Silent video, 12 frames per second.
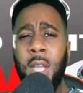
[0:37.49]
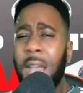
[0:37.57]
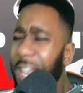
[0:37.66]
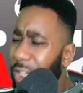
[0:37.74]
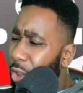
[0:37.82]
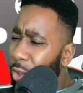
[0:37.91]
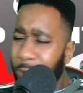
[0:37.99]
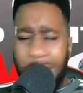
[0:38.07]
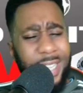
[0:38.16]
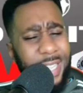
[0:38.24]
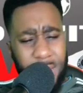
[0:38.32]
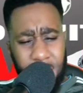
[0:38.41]
As soon
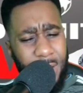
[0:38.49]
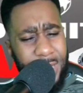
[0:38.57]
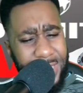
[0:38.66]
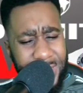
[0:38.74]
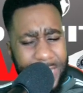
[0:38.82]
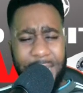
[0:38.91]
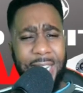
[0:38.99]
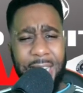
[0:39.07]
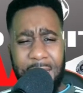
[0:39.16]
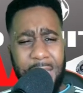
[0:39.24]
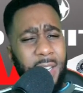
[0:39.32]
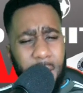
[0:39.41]
as it started settling
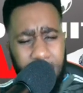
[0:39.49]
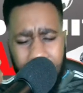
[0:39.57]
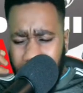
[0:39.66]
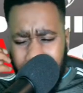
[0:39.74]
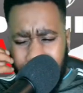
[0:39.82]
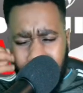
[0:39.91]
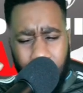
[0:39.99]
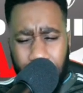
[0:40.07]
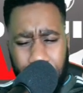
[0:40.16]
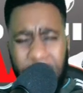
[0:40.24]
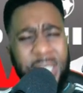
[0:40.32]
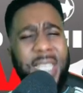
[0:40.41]
in, you can feel the
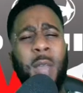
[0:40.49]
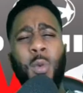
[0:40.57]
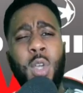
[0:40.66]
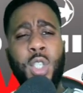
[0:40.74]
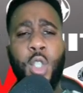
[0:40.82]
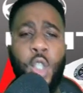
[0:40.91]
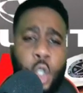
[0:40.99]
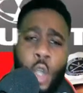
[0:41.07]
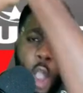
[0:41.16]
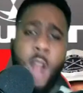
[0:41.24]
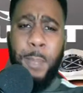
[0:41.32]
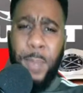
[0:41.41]
buzz. It was
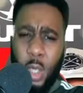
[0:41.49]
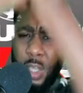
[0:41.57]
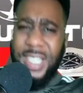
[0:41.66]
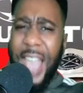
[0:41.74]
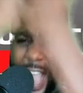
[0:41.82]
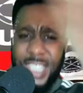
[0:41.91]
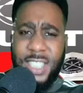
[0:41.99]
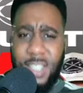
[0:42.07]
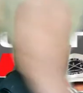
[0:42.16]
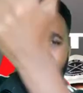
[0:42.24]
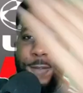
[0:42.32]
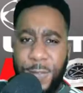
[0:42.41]
gone because
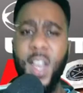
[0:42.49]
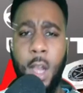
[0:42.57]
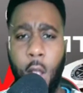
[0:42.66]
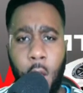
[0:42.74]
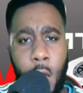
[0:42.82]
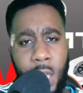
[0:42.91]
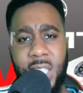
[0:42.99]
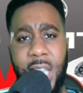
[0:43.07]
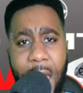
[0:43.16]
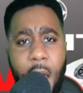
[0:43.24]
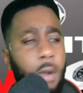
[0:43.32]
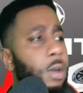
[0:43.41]
Aston Villa cut it
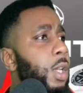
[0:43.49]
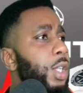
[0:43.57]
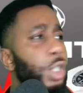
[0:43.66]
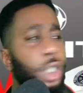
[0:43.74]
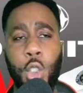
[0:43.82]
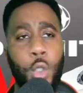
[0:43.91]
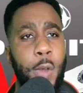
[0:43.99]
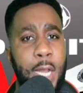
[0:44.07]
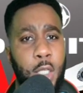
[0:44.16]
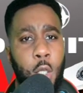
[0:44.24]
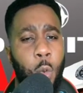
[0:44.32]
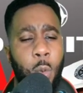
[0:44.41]
out
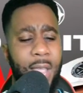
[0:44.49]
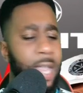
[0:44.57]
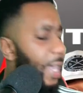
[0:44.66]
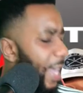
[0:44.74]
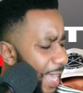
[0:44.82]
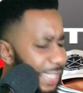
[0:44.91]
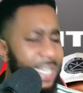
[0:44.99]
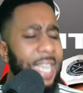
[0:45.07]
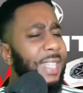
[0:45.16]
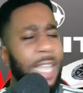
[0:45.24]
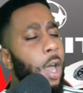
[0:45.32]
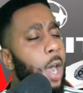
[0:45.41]
straight away. Yes,
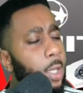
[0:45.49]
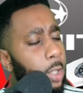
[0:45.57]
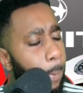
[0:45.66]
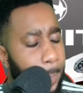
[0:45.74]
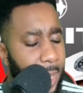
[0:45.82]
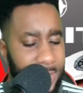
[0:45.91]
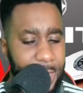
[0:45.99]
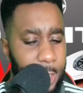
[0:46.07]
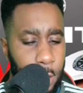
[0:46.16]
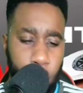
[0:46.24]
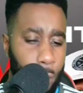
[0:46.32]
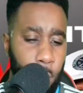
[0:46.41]
they cut the buzz out
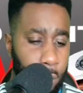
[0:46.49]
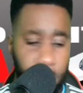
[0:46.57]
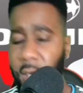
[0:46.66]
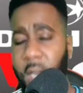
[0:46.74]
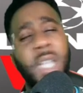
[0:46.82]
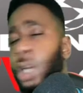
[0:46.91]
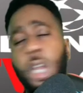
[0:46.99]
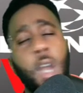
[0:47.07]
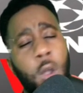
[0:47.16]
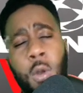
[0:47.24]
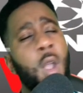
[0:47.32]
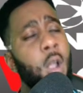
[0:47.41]
the juice, you
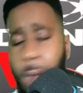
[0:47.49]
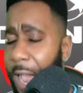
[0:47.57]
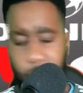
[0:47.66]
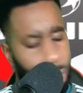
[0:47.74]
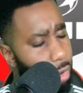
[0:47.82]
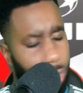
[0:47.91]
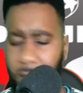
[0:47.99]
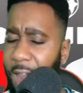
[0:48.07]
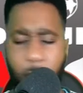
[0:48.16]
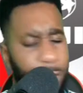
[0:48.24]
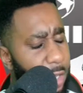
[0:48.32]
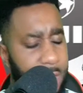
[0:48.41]
know.
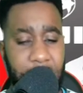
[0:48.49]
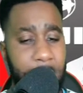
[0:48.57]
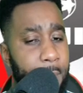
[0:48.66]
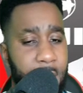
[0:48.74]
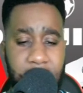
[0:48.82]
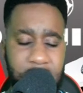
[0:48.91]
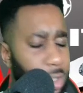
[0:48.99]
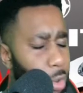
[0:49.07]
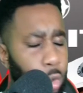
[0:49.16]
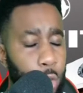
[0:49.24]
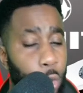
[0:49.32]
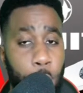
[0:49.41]
After 10 minutes,
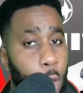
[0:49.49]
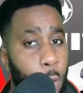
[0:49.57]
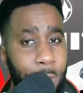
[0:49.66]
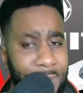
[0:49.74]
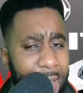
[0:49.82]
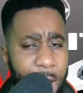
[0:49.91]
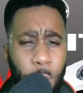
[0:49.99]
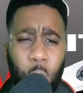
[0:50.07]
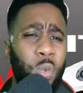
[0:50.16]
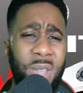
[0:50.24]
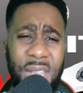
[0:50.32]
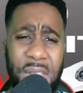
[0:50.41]
2-0 down,
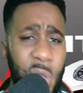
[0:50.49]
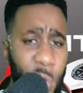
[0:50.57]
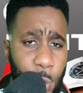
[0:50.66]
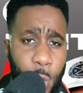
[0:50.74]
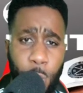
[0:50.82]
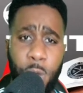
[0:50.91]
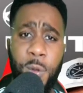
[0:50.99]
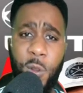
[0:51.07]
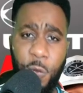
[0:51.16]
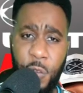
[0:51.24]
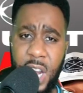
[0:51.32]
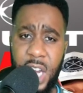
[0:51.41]
we knew we was
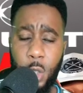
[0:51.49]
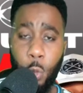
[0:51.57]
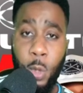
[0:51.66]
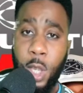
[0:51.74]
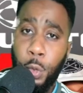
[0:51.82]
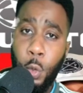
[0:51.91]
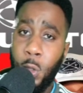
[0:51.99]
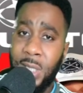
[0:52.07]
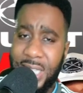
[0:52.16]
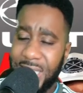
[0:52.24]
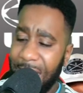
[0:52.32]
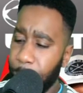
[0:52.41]
finished. We knew
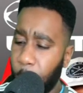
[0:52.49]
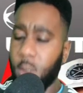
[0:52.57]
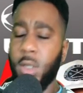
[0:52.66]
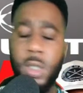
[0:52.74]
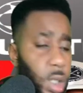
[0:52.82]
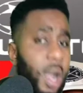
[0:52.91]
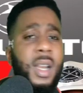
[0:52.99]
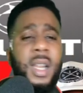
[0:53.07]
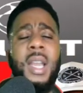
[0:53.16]
this game was done.